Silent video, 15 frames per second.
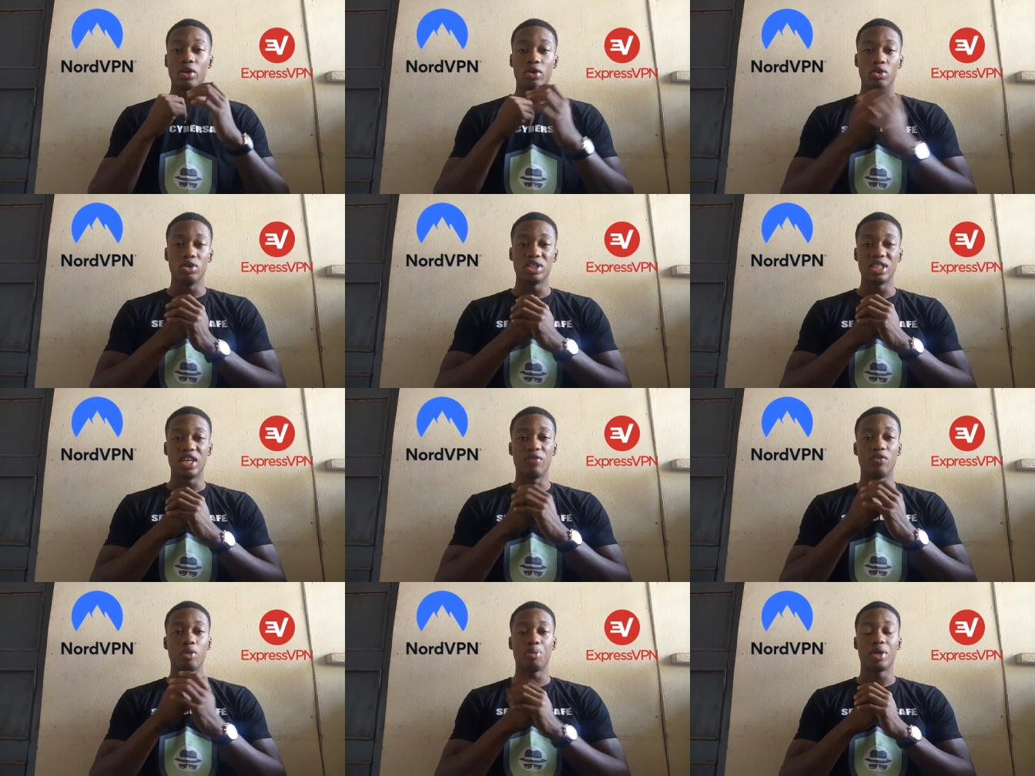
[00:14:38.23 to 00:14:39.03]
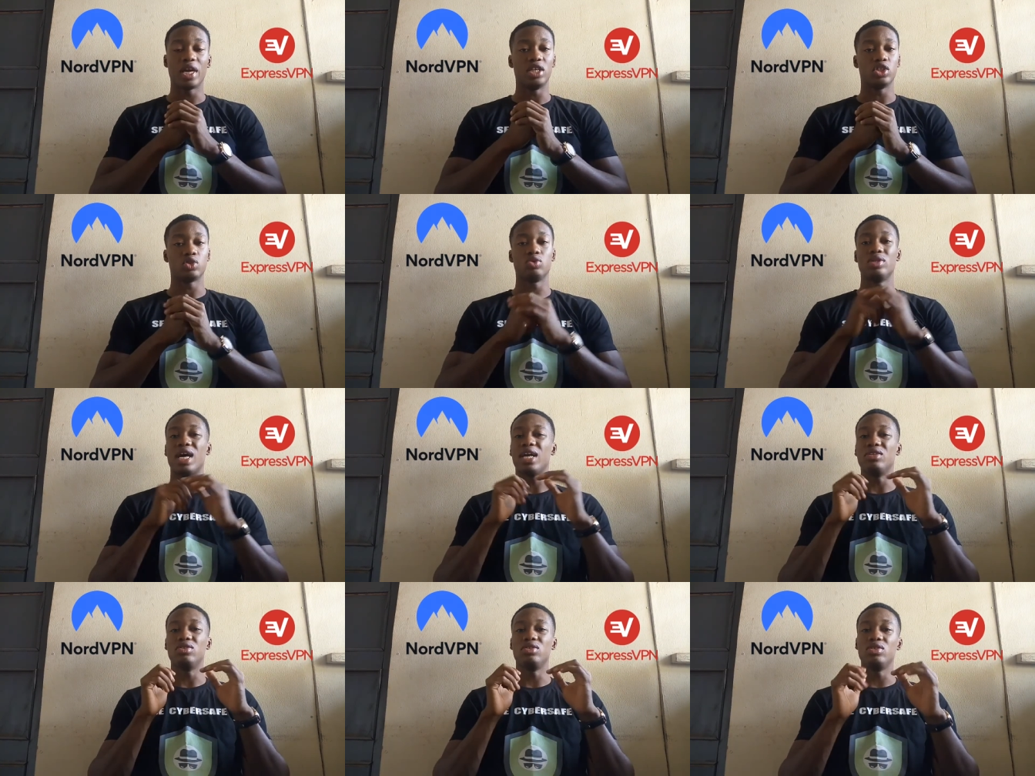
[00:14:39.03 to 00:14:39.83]
using a VPN is good,
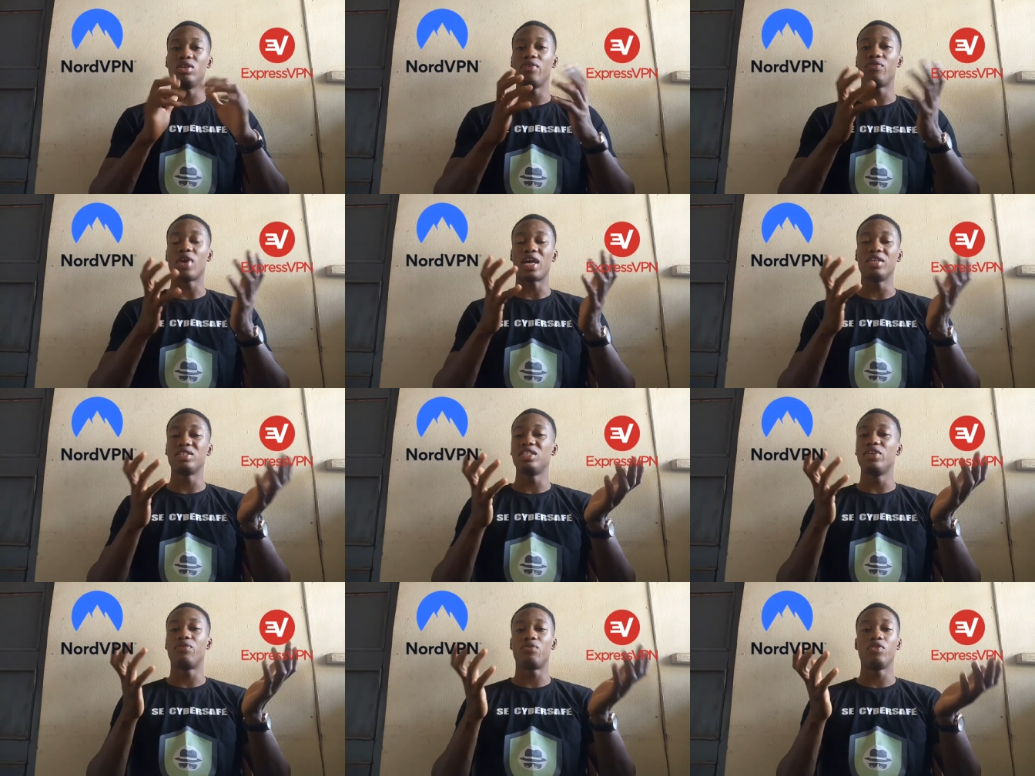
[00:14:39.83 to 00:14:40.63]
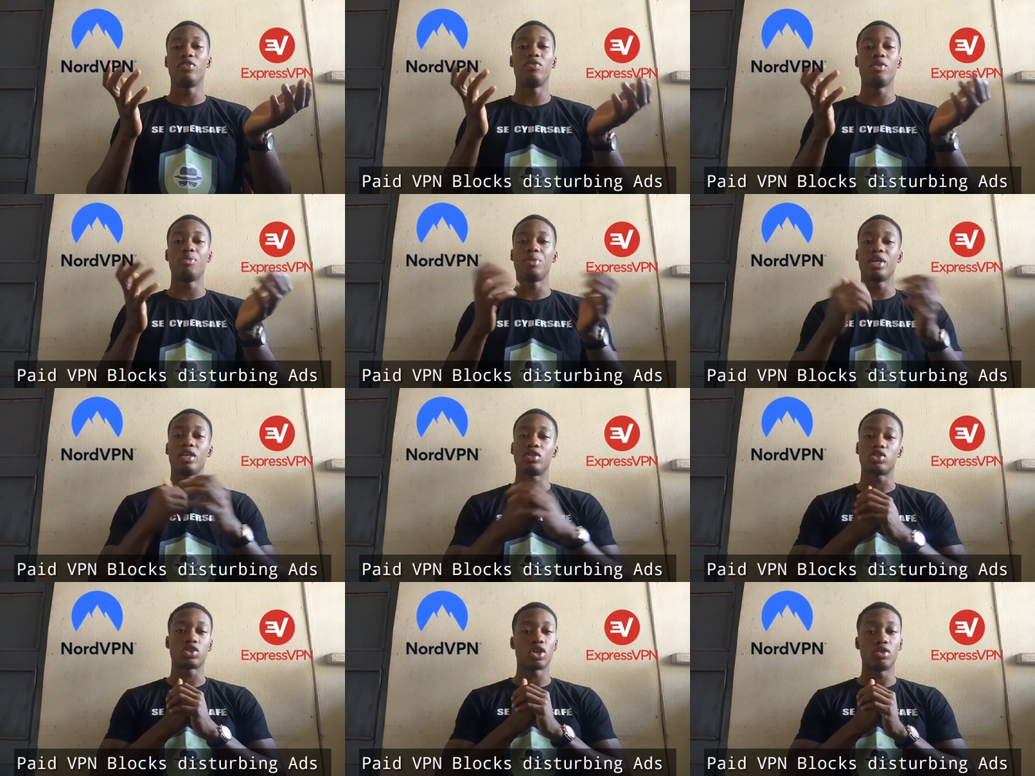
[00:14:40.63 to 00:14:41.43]
and if you're using a free
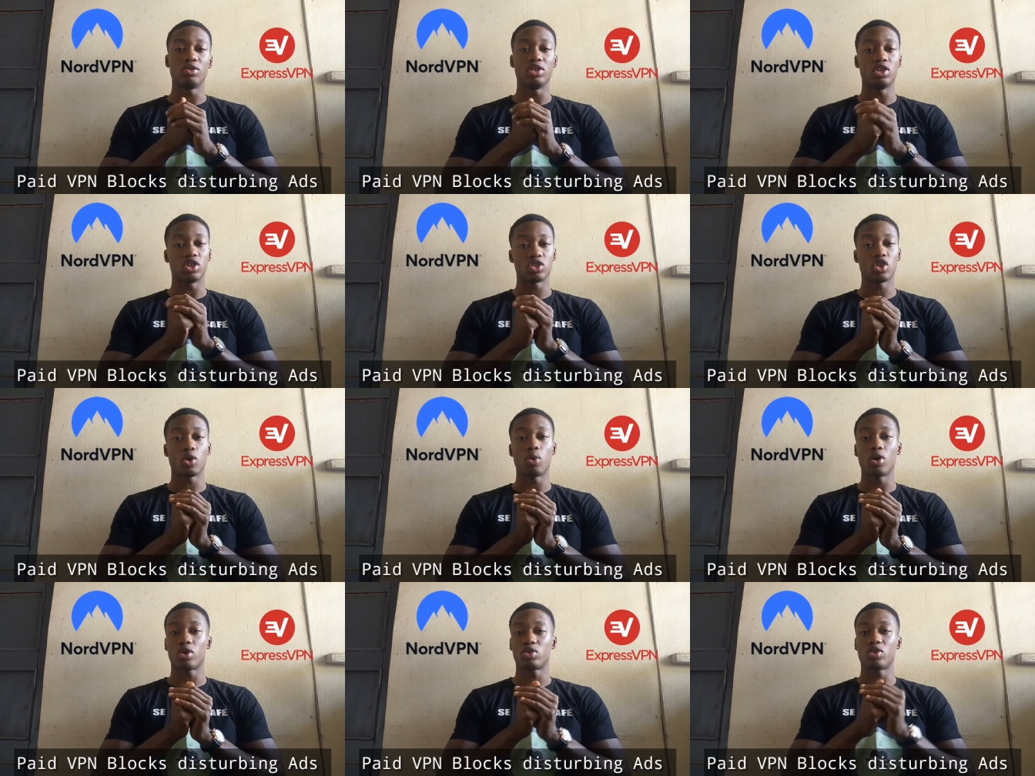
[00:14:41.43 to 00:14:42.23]
VPN, sorry, it does not work.